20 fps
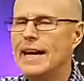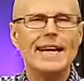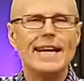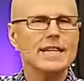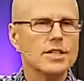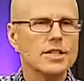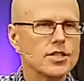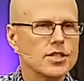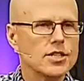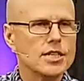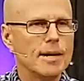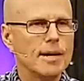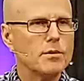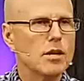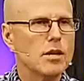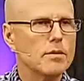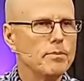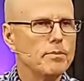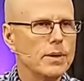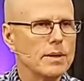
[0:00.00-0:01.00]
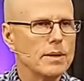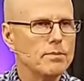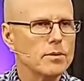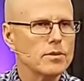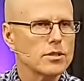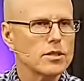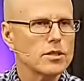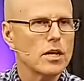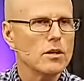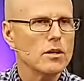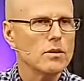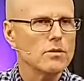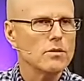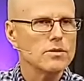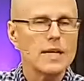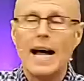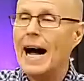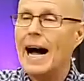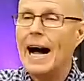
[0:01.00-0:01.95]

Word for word: and it stepped on people's toes.